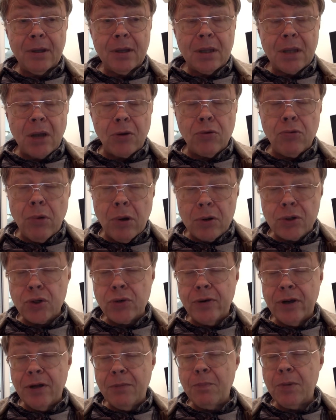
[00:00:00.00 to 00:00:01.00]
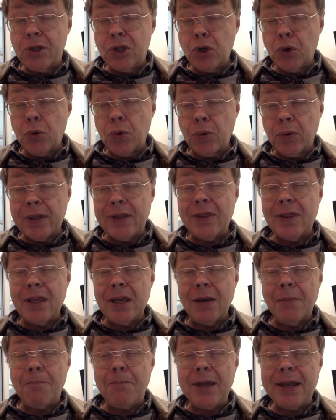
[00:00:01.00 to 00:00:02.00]
Now, you also have material in
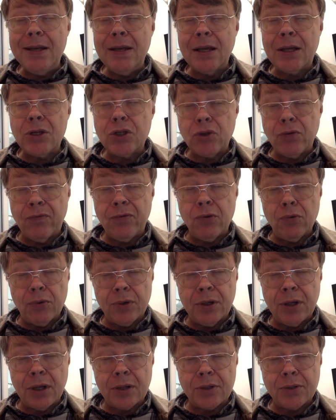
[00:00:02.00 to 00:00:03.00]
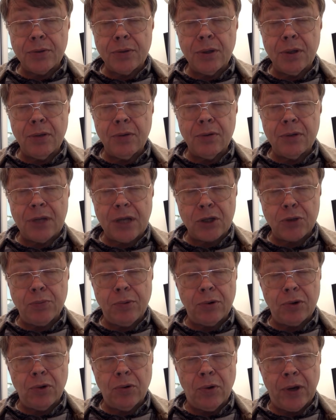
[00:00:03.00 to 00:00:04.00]
the appendix of your
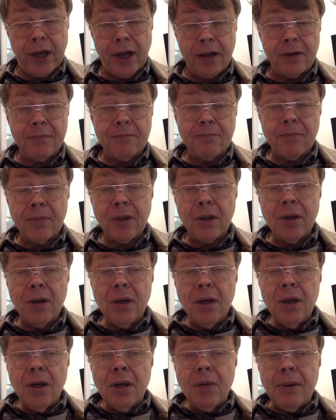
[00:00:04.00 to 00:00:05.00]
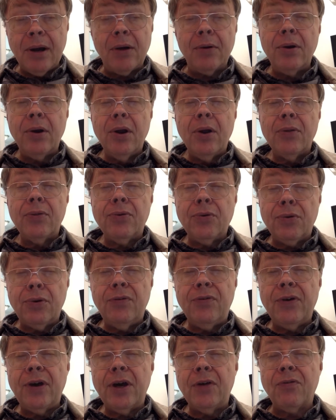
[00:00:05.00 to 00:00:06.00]
textbook to look at, about
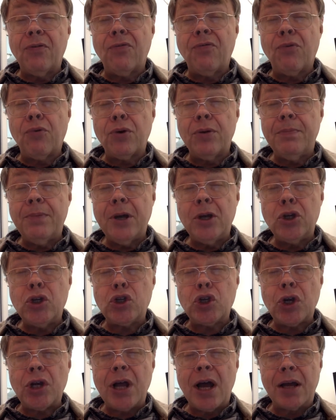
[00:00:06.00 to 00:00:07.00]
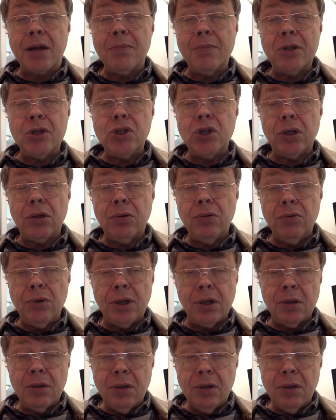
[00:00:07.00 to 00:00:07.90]
35 or 40 pages of documents, including